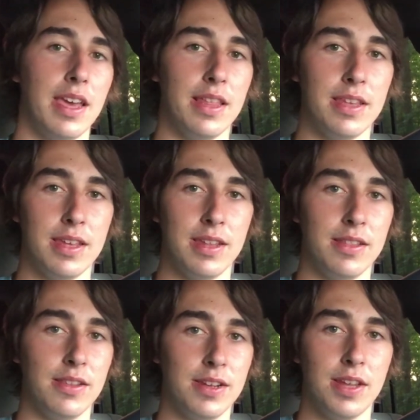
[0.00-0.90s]
and
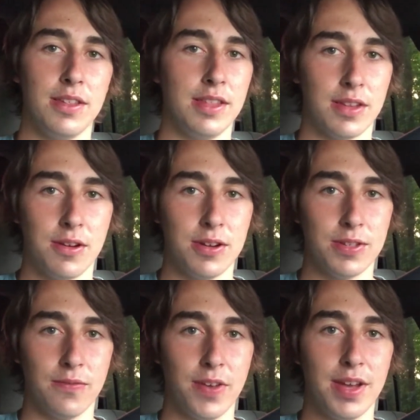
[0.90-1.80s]
then they're yelling that the
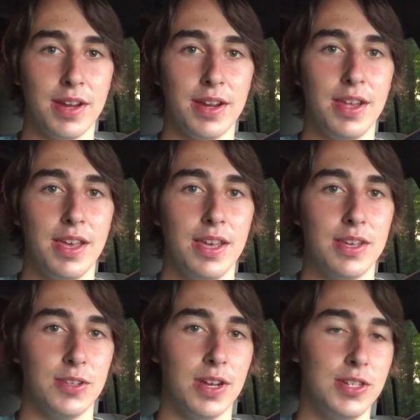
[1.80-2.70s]
car's on fire.
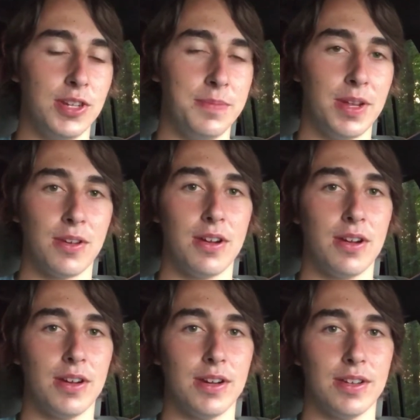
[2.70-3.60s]
So I jump out of the
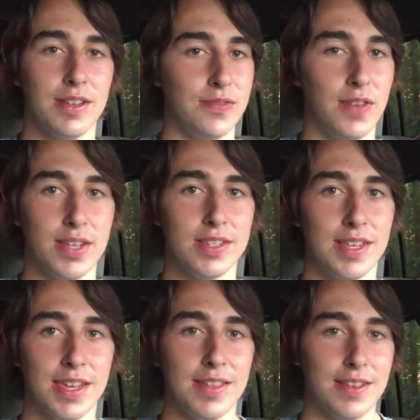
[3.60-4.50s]
car as fast as
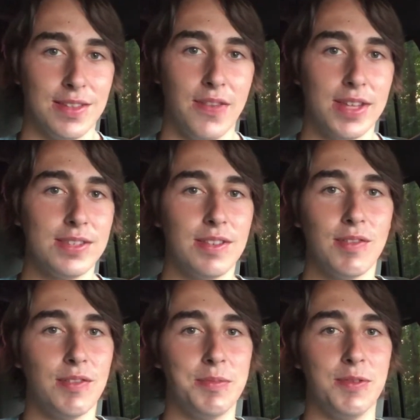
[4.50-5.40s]
I can, like the fastest
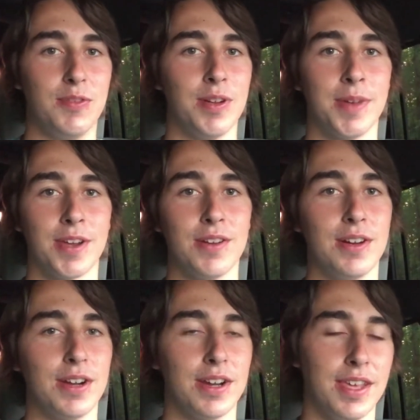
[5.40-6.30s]
I've ever moved around my
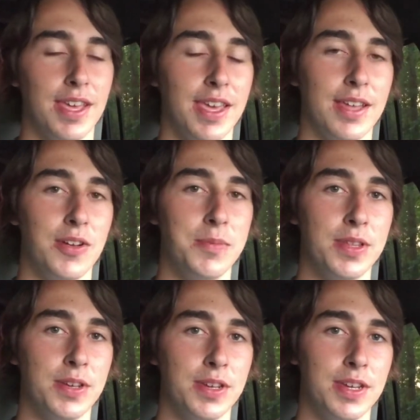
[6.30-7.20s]
car, and open
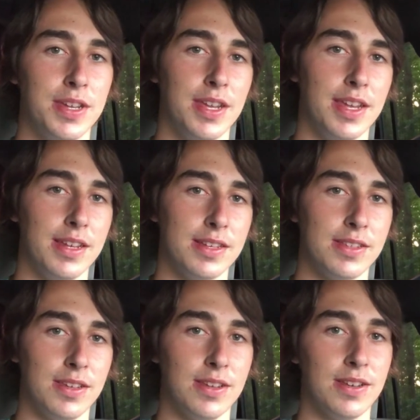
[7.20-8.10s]
the hood, and next
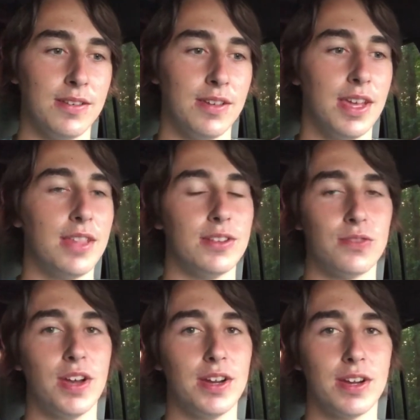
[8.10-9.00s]
thing you know,
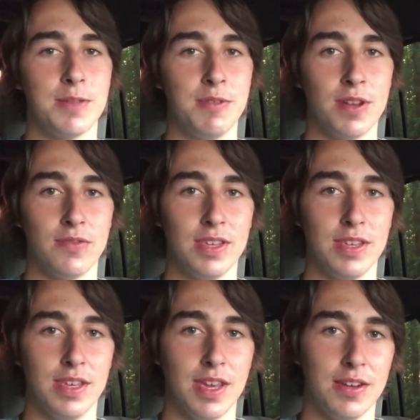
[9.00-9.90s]
there's fire coming off
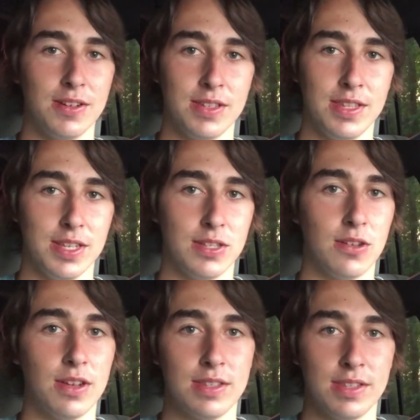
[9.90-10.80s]
the headers and the
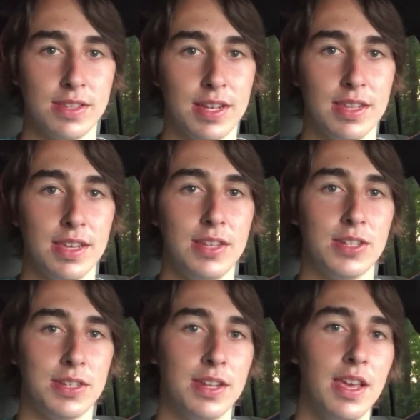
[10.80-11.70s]
exhaust inside the
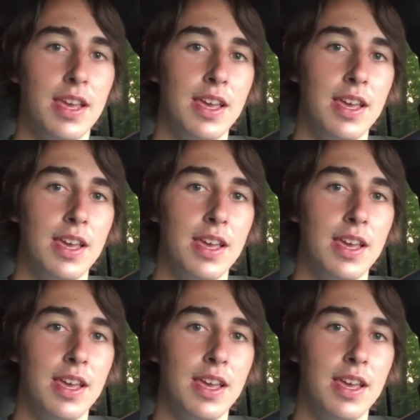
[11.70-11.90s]
engine.